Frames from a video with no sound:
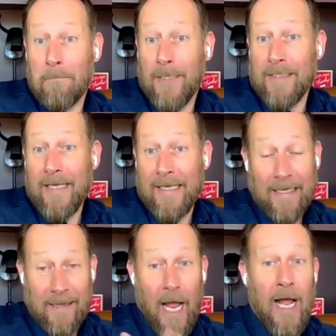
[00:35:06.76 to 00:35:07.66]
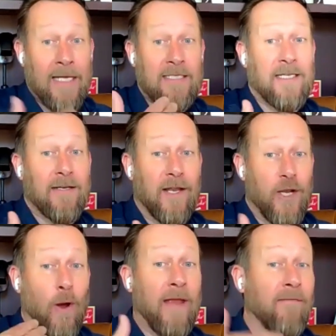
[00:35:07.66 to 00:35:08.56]
Right? The idea that
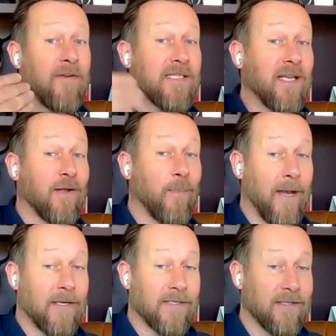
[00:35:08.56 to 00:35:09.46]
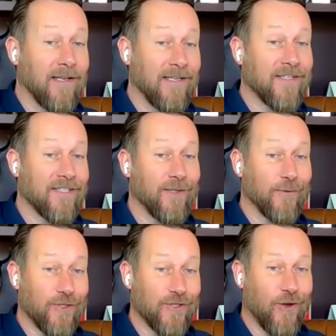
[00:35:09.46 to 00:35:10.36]
not every single person that needs
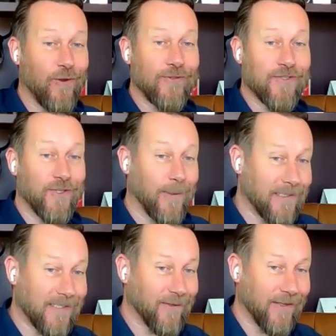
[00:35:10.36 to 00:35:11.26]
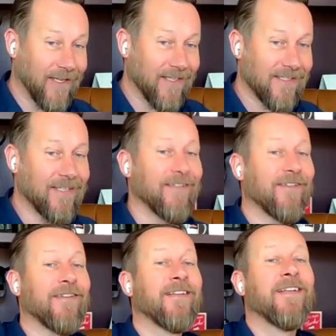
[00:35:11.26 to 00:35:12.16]
steel just calls US Steel and gets
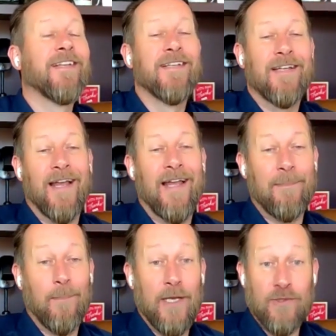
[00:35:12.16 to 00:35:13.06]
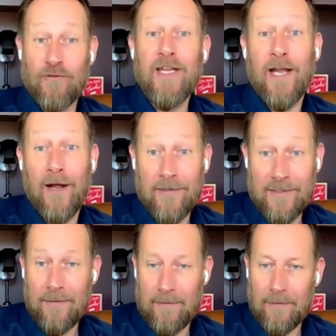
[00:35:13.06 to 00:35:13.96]
steel is really hard
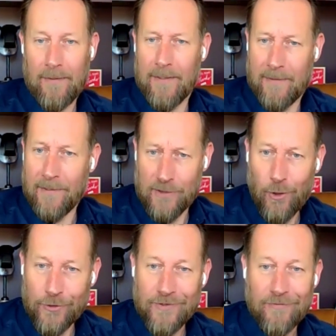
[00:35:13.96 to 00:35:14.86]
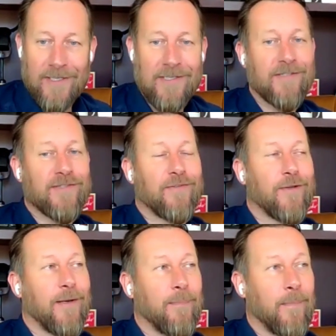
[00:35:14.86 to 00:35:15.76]
to, like, there's lots of reasons for
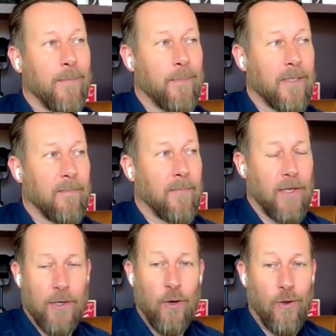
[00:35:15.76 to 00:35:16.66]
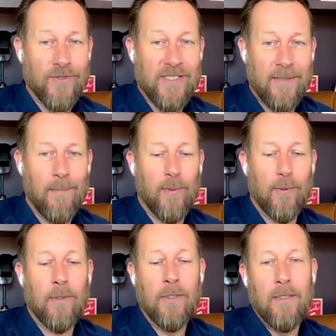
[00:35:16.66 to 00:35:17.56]
that, but they're not all
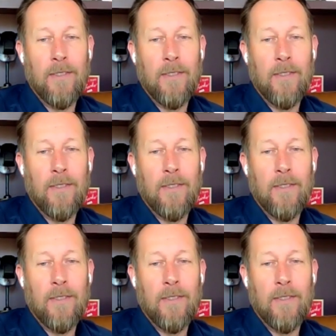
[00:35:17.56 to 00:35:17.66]
simple.